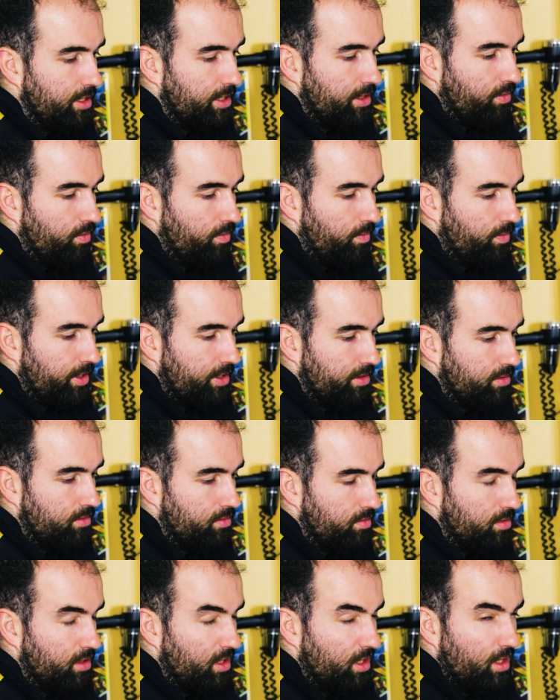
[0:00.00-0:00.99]
it
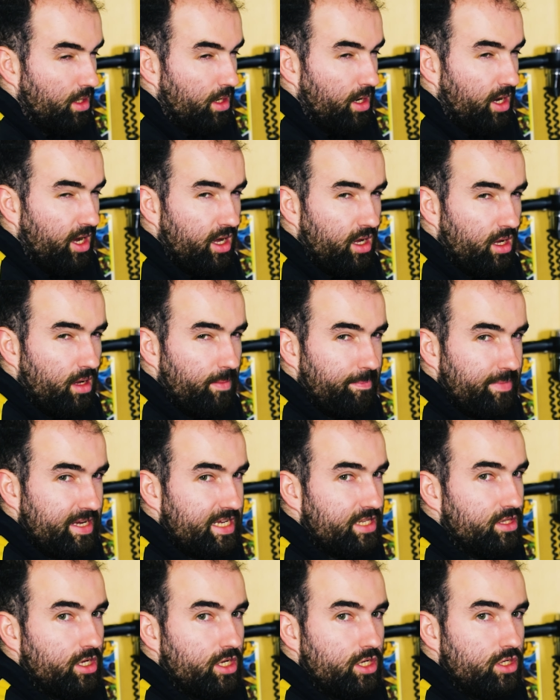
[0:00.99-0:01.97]
will
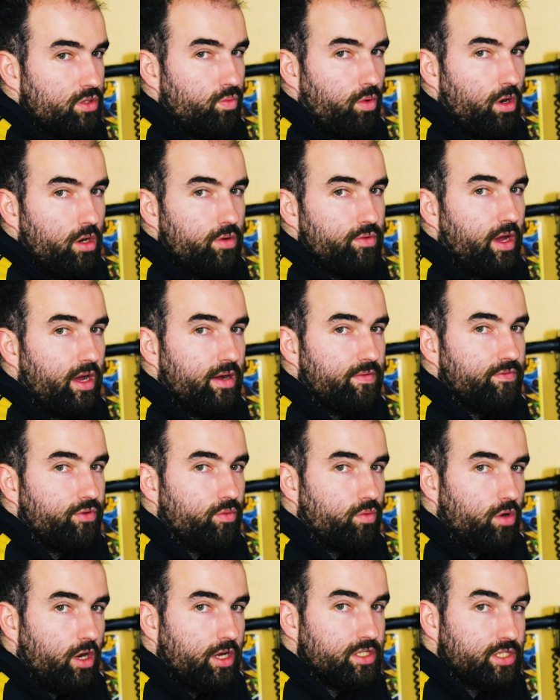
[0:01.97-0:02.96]
mean that you won't have
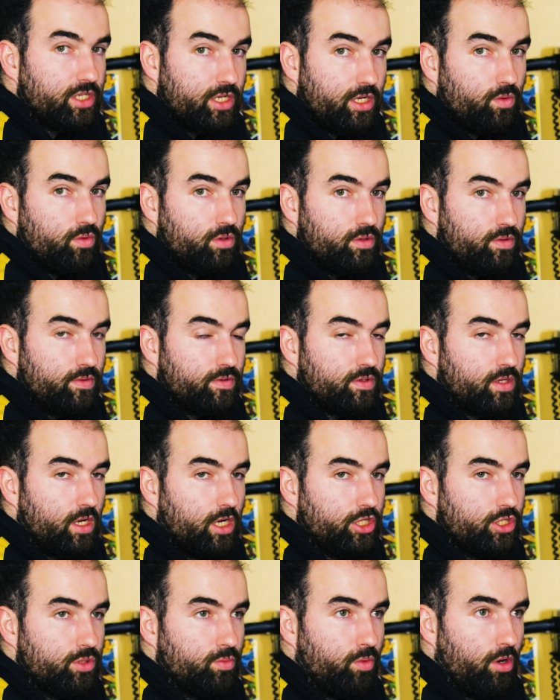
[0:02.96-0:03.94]
the right sequence
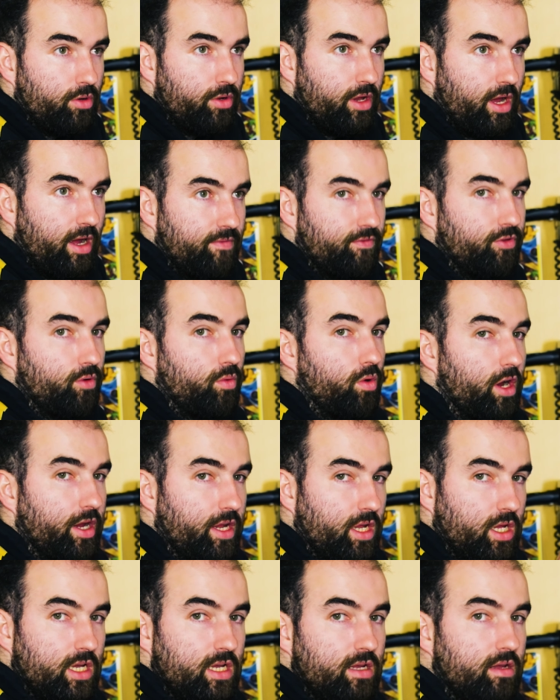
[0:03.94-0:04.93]
and you won't have the
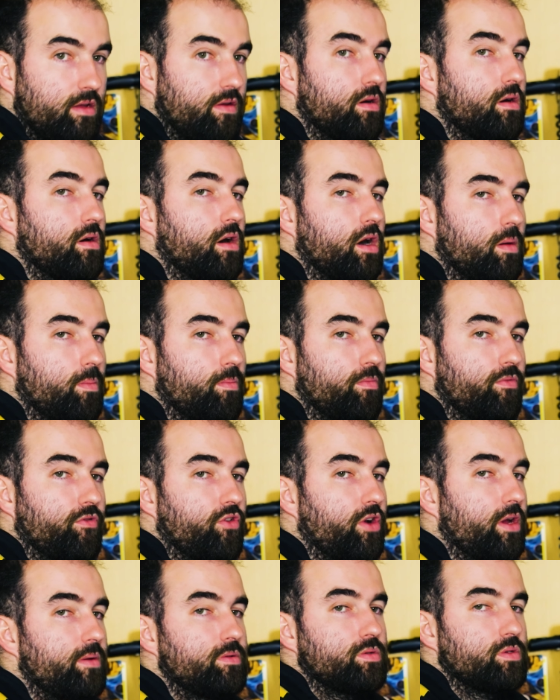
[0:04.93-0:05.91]
right key
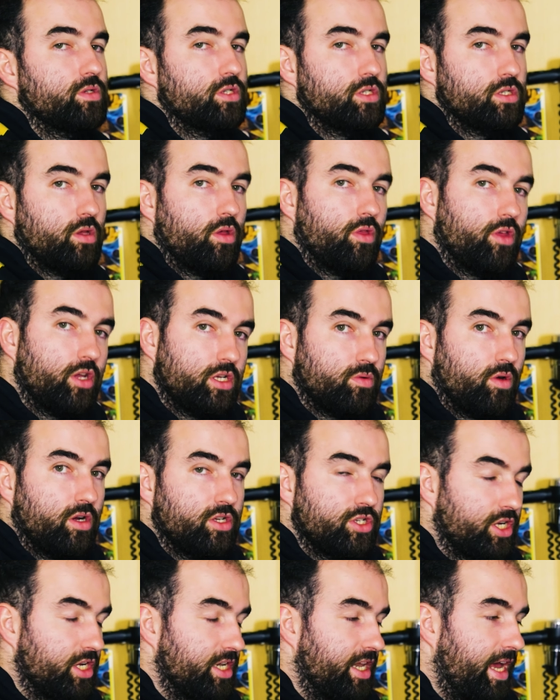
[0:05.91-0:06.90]
frames, which is the things we're
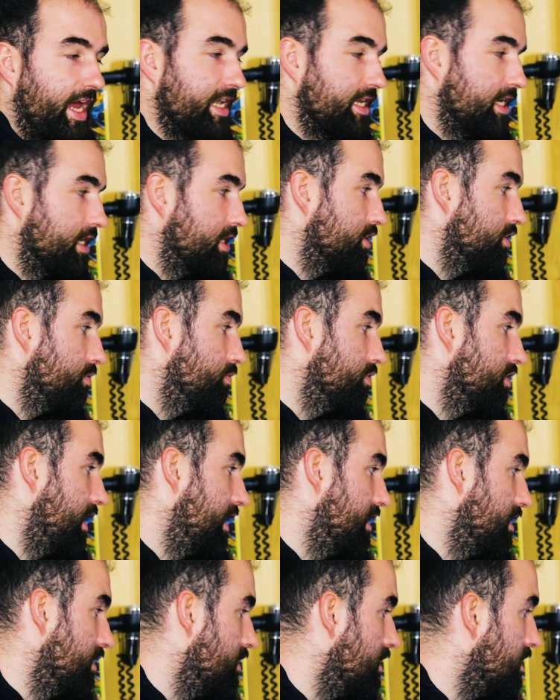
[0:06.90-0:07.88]
actually going to edit, and you would
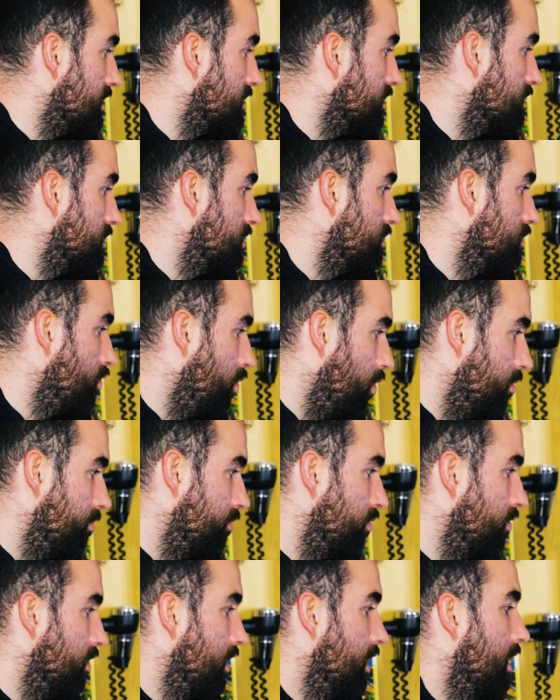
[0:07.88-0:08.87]
edit these as
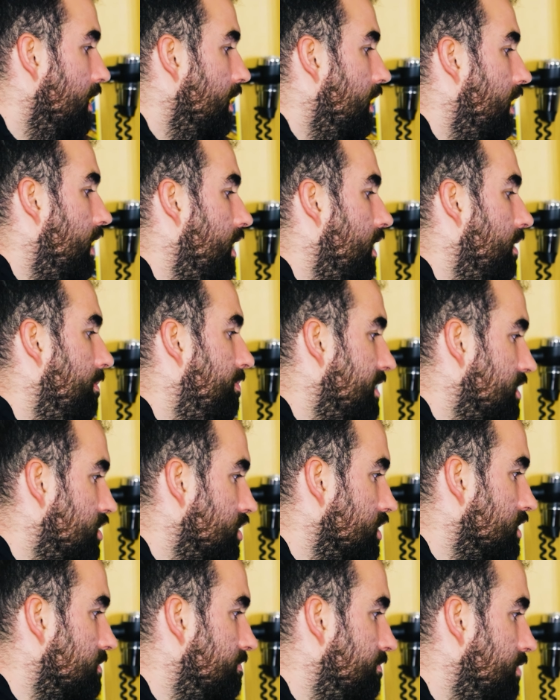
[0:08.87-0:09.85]
normal
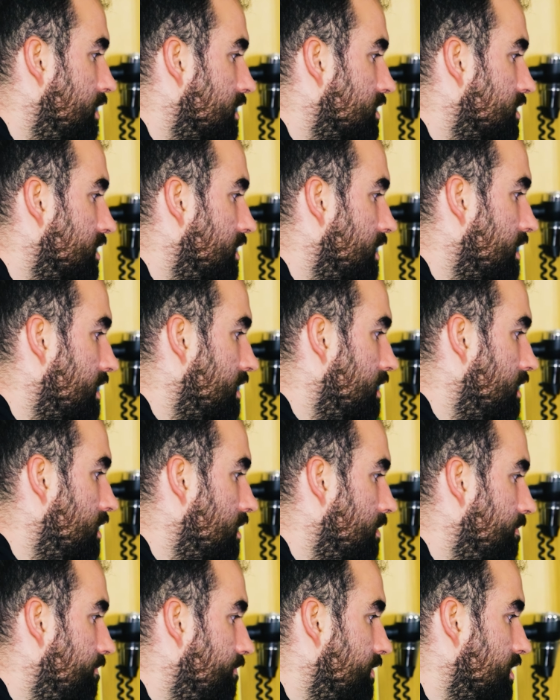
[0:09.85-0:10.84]
pictures. Personally,
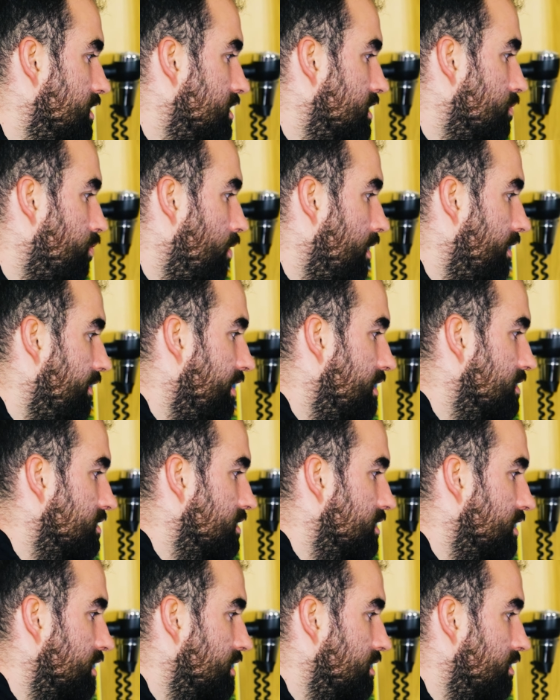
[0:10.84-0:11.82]
this is
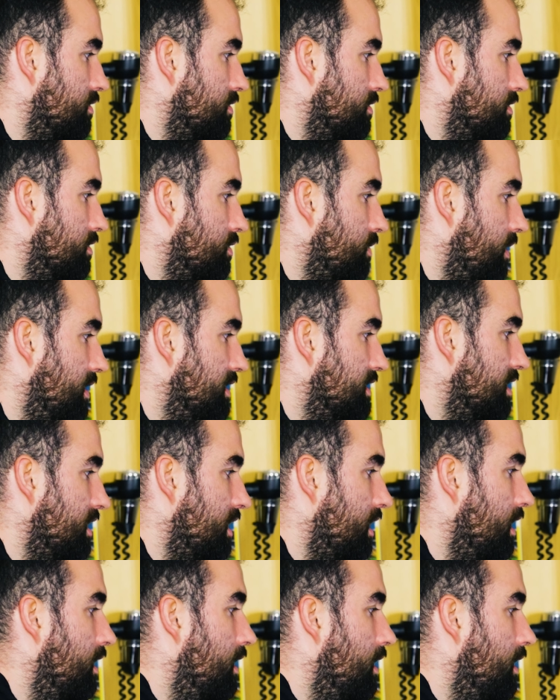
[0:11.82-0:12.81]
1,620